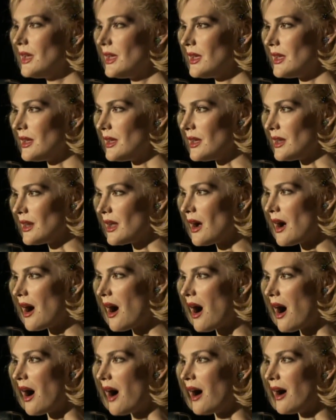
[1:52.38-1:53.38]
In
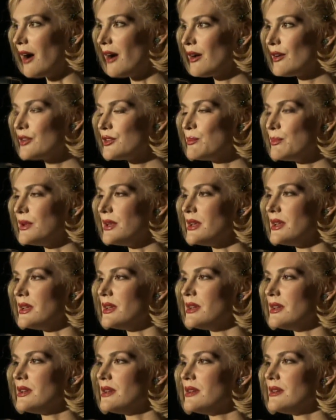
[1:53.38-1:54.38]
a
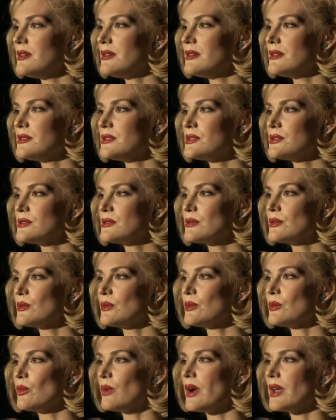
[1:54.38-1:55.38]
heartbeat,
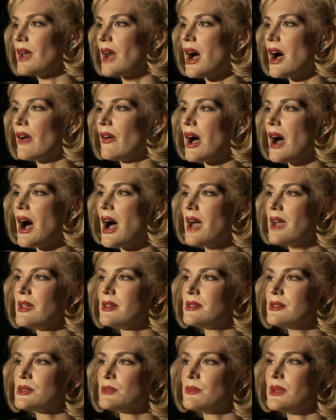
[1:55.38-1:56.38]
when our
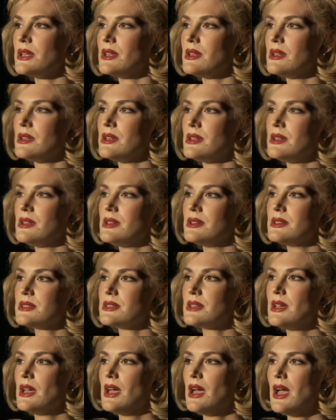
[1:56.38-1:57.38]
eyes meet
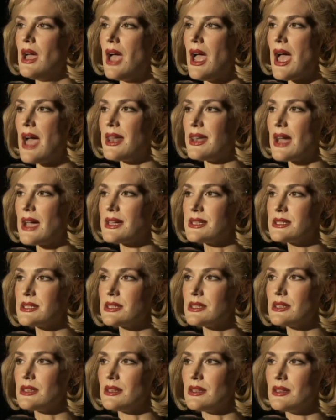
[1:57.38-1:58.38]
and I
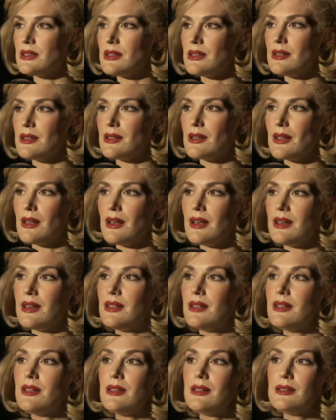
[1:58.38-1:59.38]
see a
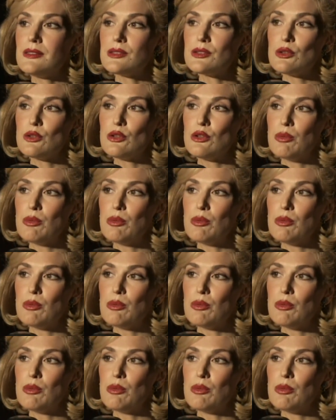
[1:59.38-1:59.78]
little